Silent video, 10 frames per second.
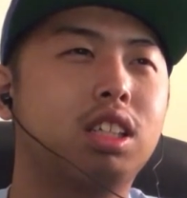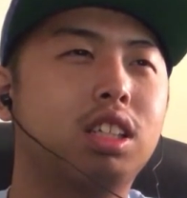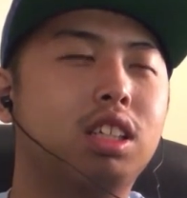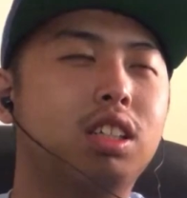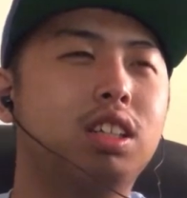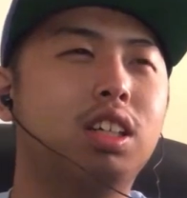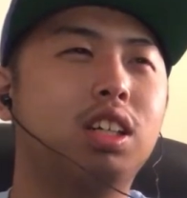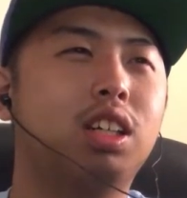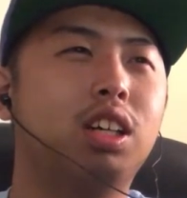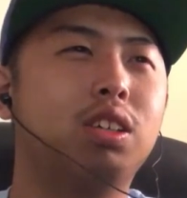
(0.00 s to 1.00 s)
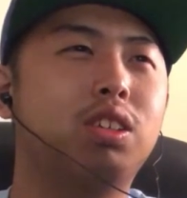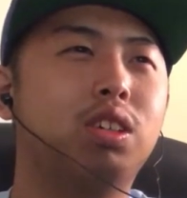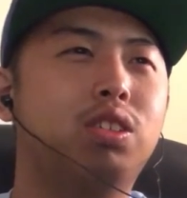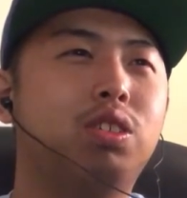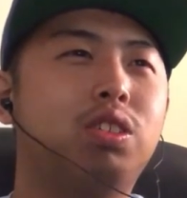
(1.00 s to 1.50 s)
Oh no no no,
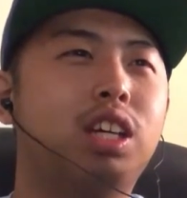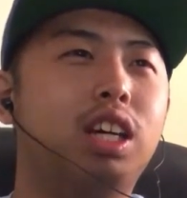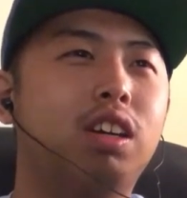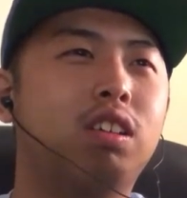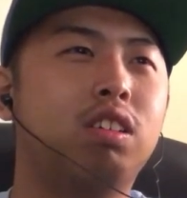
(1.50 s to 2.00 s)
don't you dare.